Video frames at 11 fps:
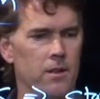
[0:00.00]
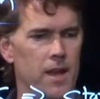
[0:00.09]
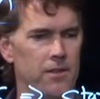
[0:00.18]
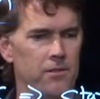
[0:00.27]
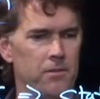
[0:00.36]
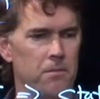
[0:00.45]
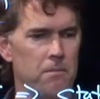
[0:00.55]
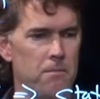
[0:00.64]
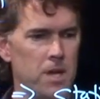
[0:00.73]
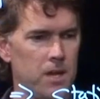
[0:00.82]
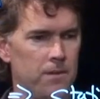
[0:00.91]
that's
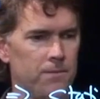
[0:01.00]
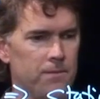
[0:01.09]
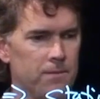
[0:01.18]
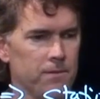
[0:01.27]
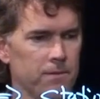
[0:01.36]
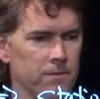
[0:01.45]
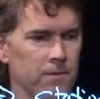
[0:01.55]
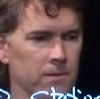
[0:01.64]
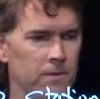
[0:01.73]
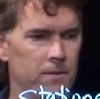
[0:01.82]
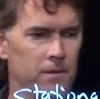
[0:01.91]
me. Mm-hmm.
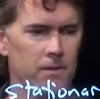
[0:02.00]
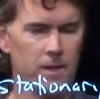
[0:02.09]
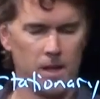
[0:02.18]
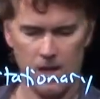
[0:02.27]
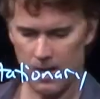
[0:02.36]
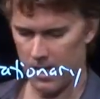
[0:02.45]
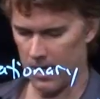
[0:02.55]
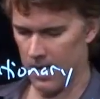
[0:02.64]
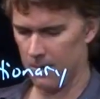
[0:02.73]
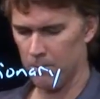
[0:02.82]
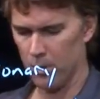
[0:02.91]
Okay, and
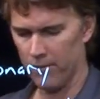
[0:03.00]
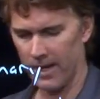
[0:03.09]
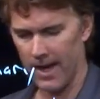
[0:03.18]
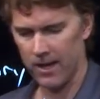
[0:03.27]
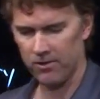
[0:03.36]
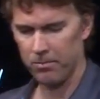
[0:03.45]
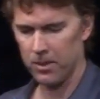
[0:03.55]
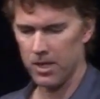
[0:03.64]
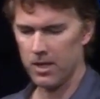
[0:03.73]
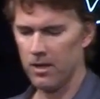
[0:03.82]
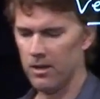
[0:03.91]
I am moving at a
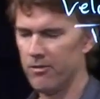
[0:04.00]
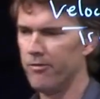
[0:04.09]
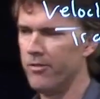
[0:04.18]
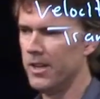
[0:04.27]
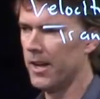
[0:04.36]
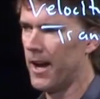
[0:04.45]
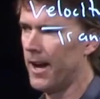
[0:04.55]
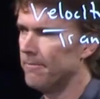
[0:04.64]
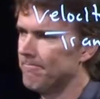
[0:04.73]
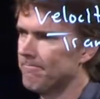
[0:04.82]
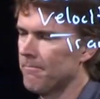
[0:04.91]
speed V naught.